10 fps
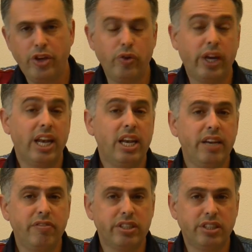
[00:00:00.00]
you can
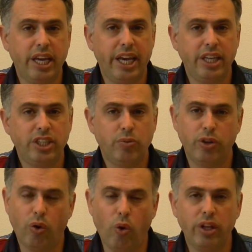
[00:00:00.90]
leave the stage
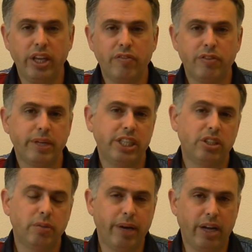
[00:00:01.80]
with all the
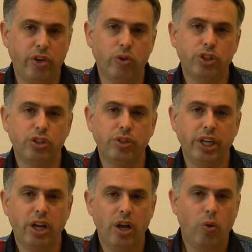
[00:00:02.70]
information about your
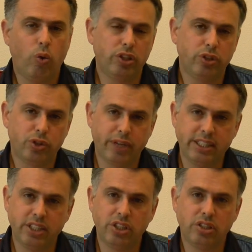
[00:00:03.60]
shooting, what your
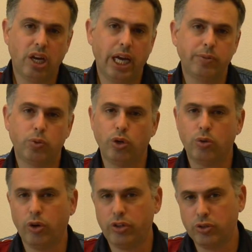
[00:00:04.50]
transition times were,
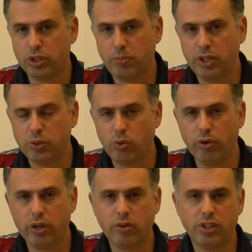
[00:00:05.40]
what your splits
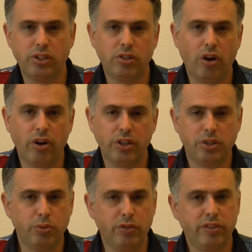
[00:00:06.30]
were across the
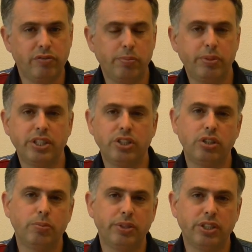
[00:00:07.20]
targets, moving from
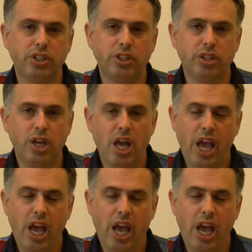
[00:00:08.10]
position to position,